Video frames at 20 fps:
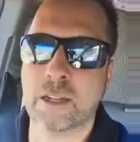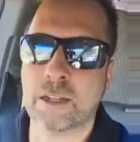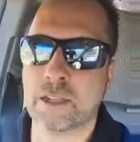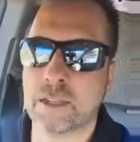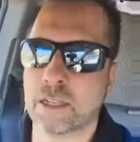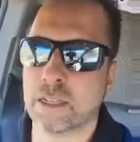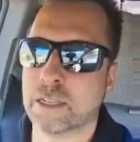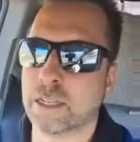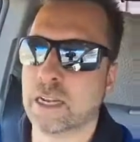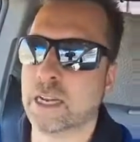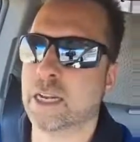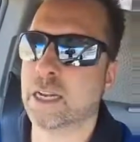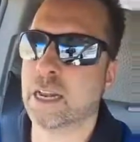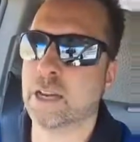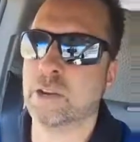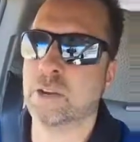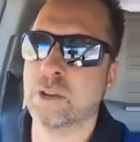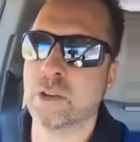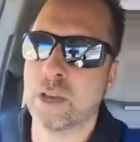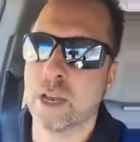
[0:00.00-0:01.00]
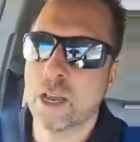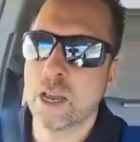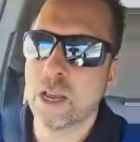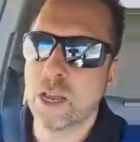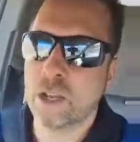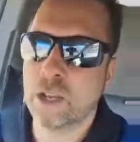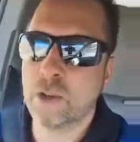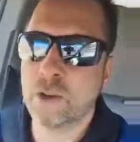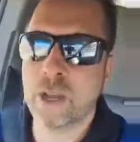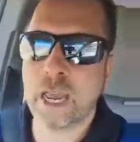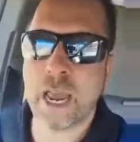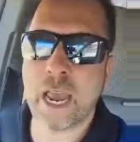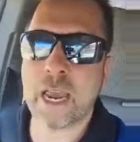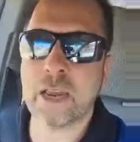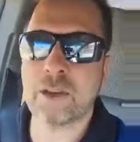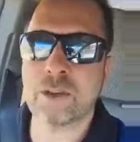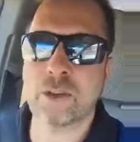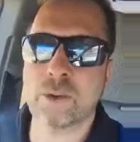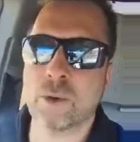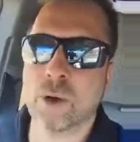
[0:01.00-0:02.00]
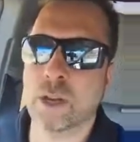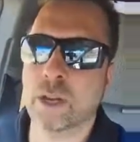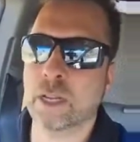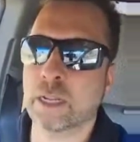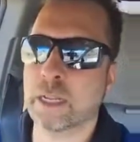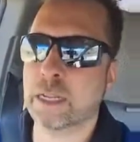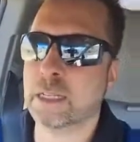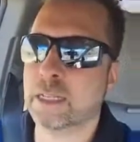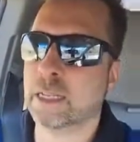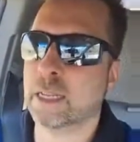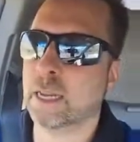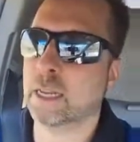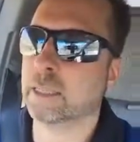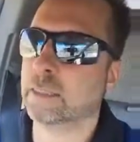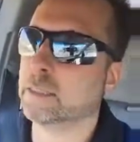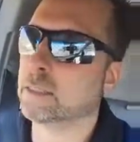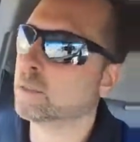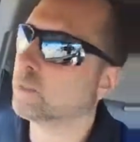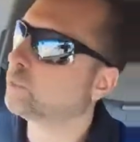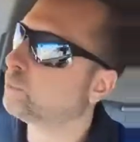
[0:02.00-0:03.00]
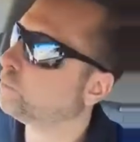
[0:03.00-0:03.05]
succeed, that you can't do all of these things.